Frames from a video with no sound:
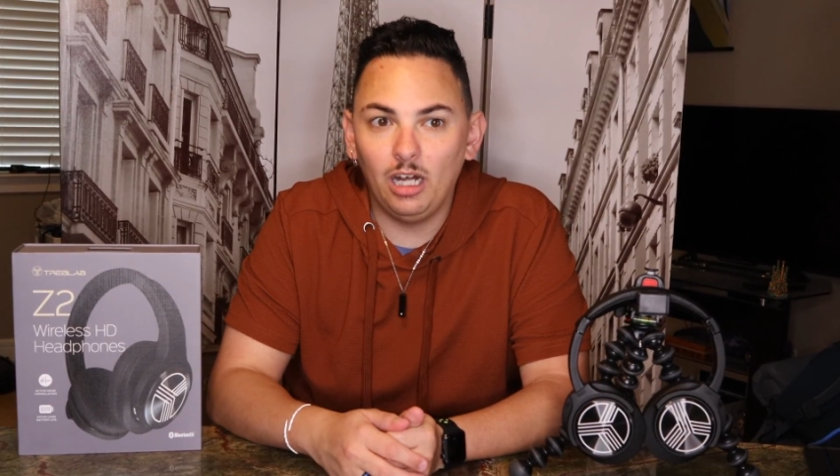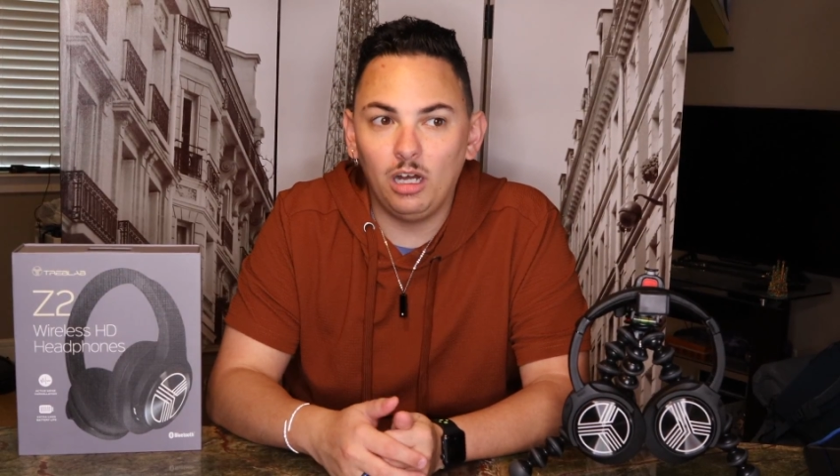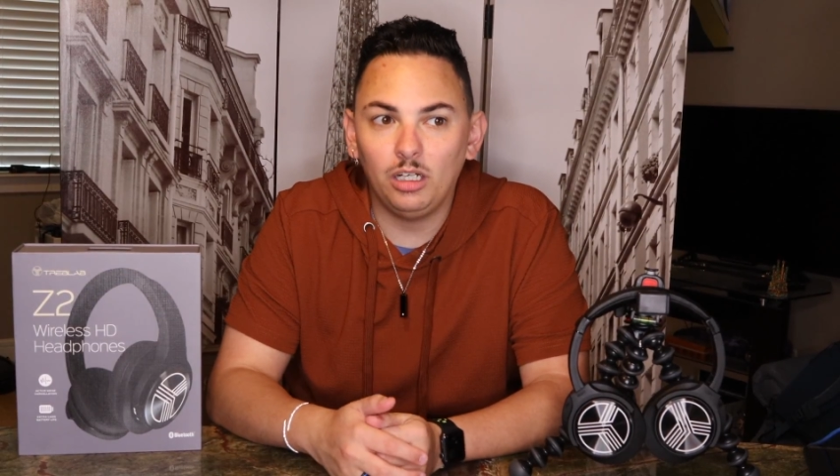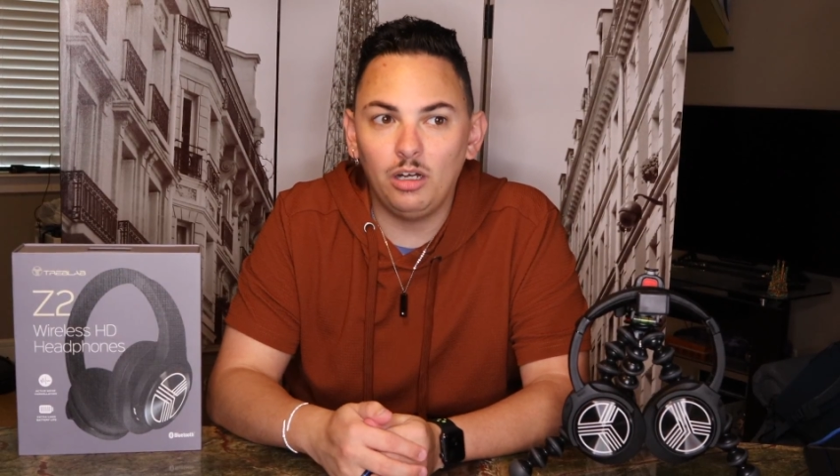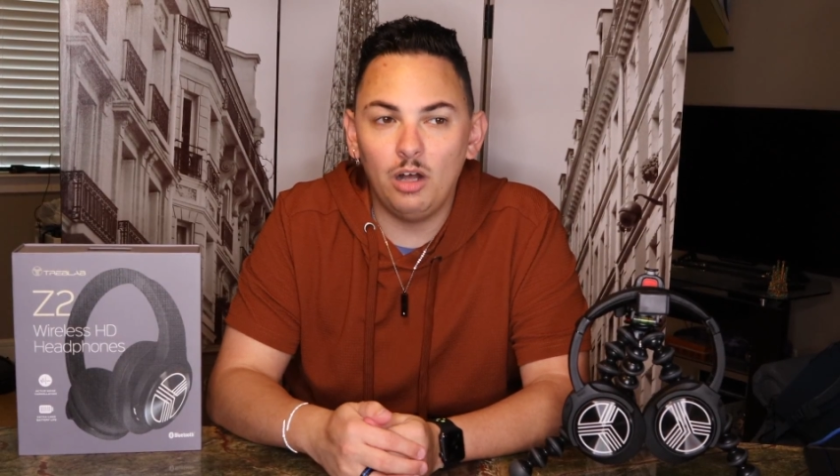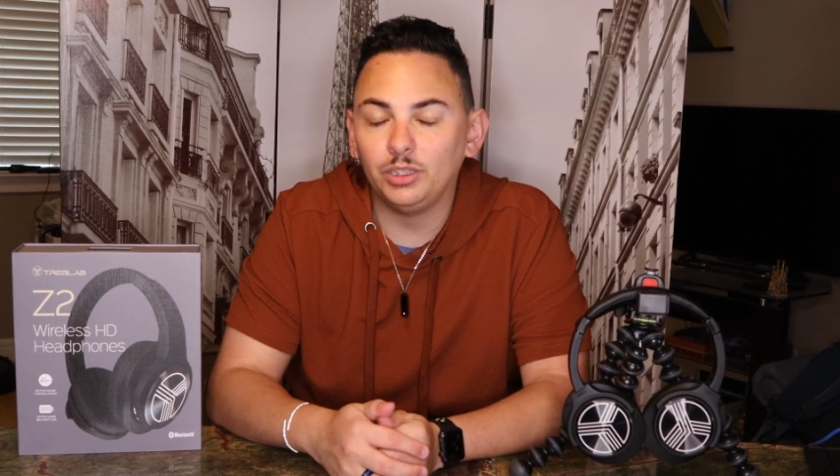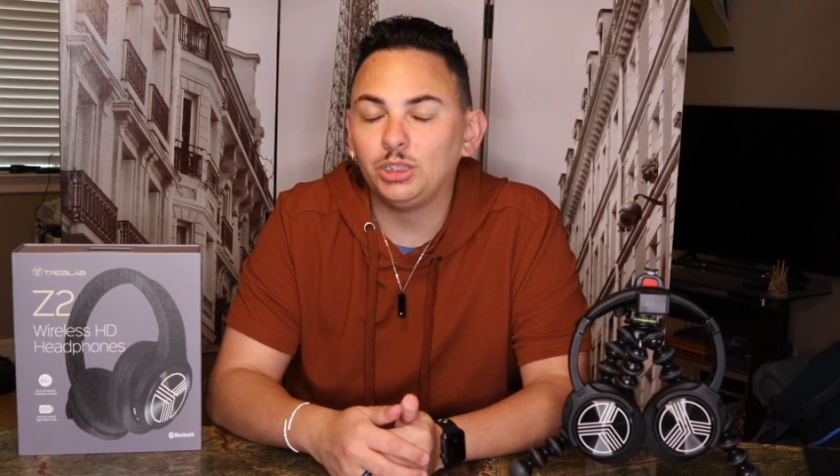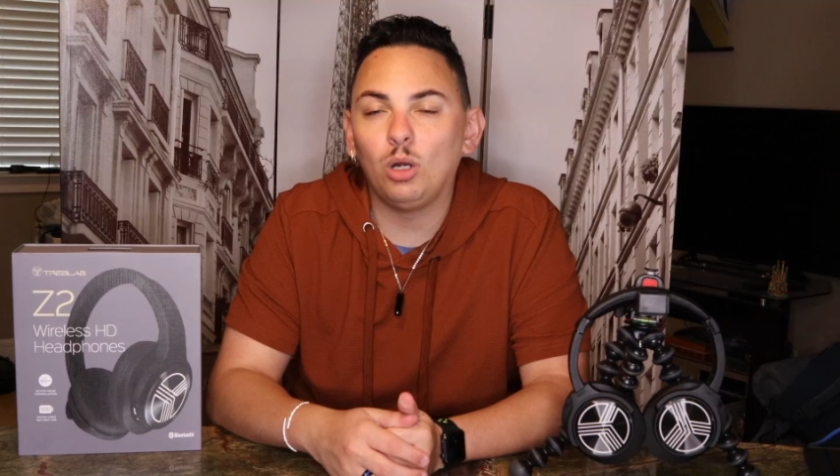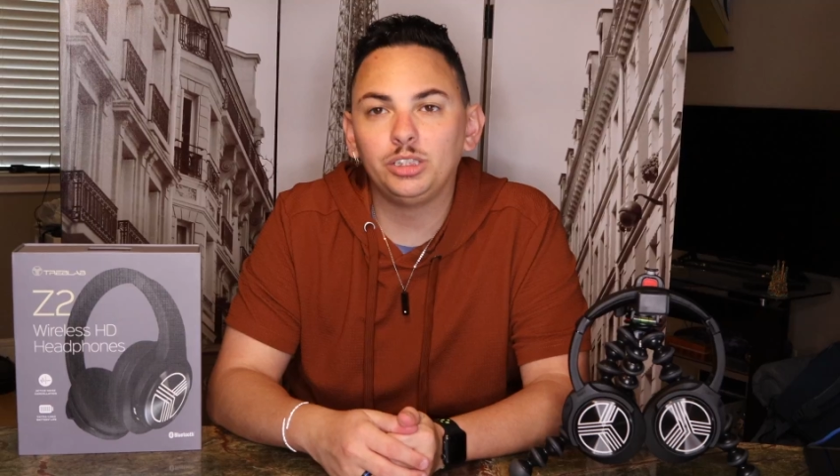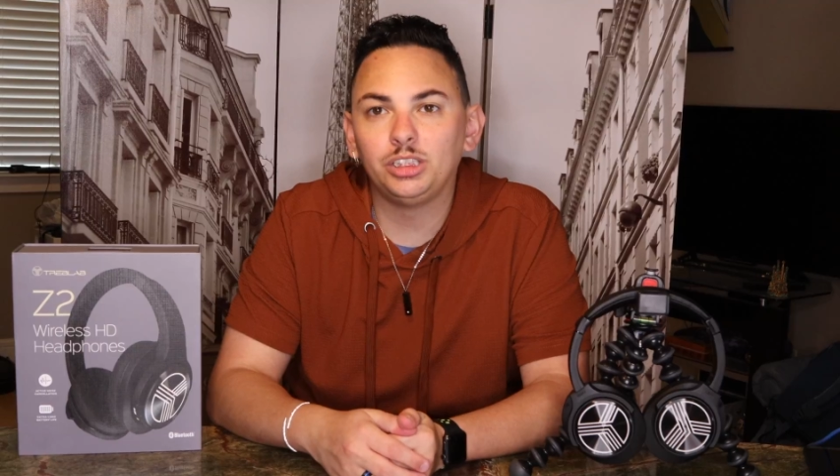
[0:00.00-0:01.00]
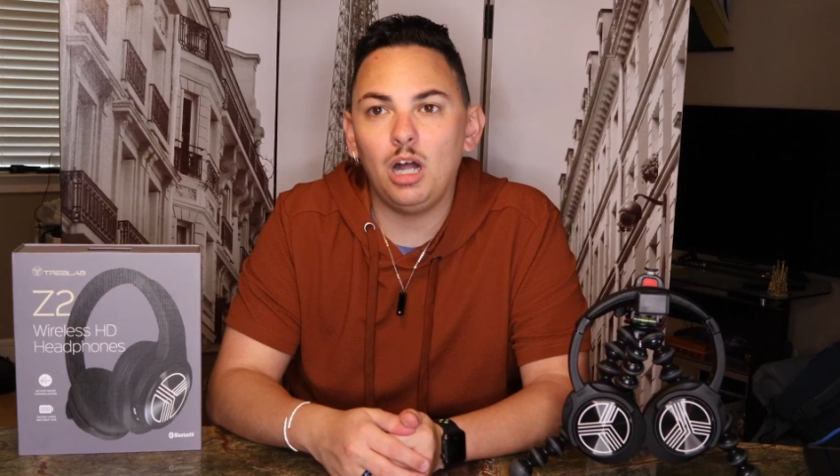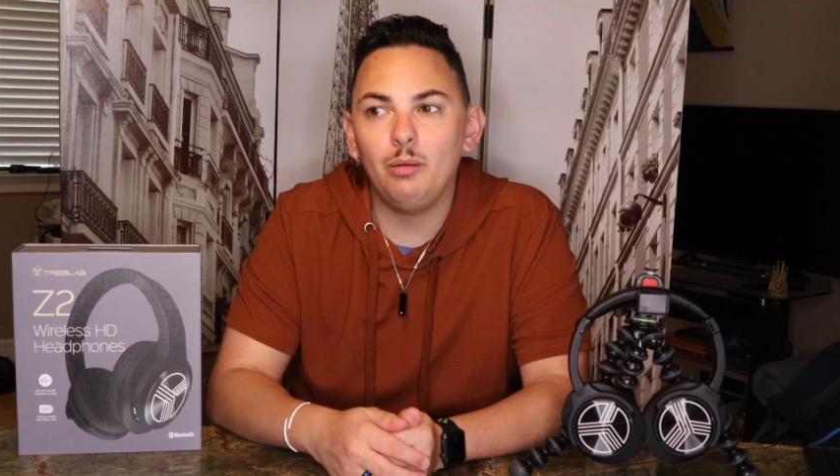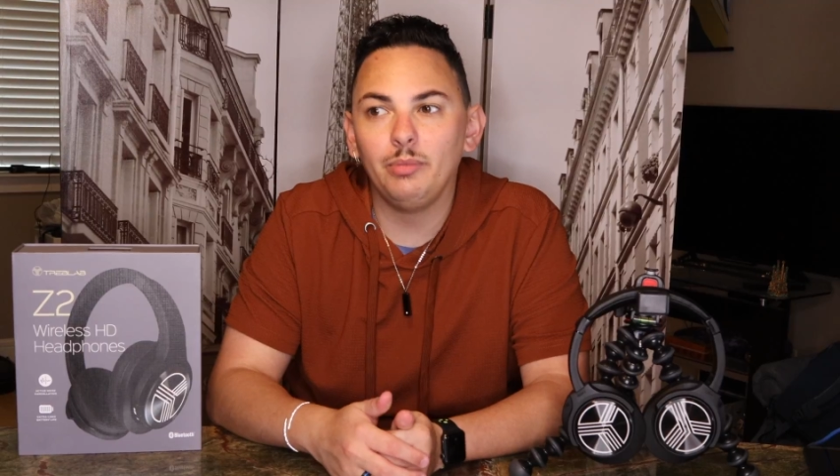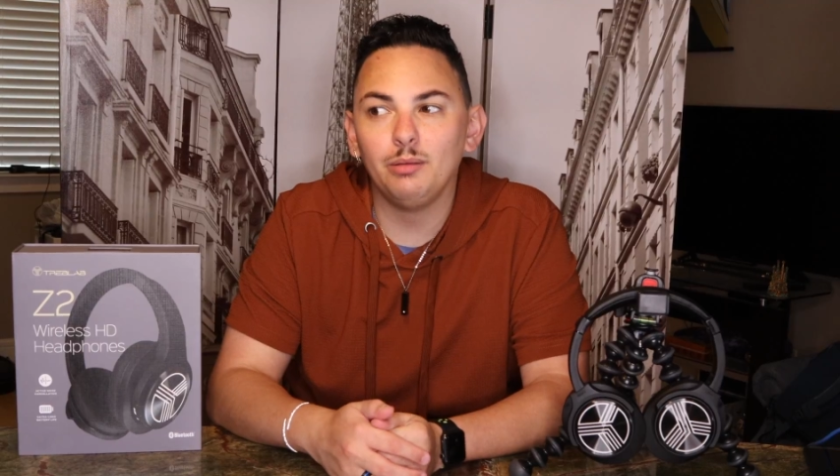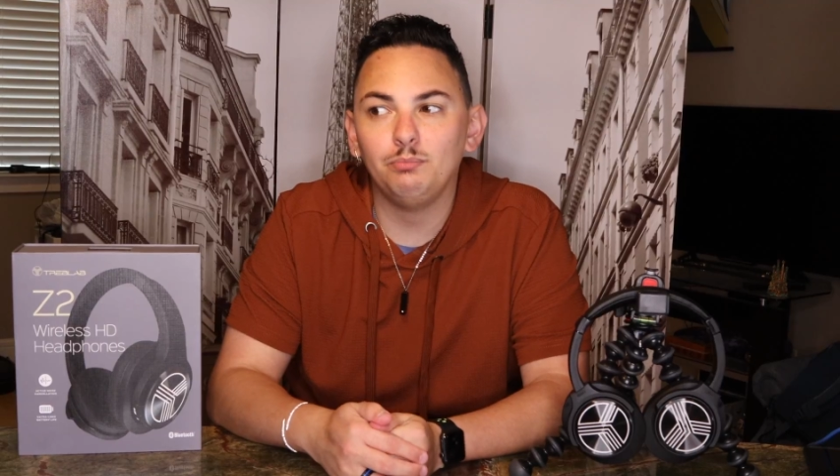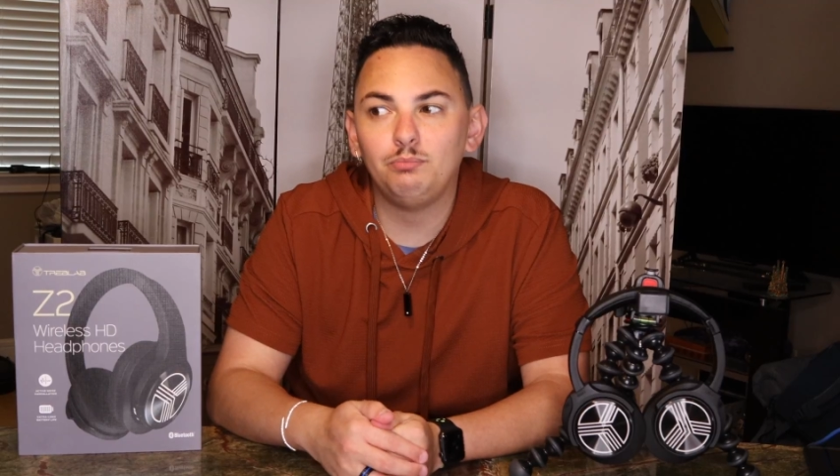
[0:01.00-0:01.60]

of a charge time,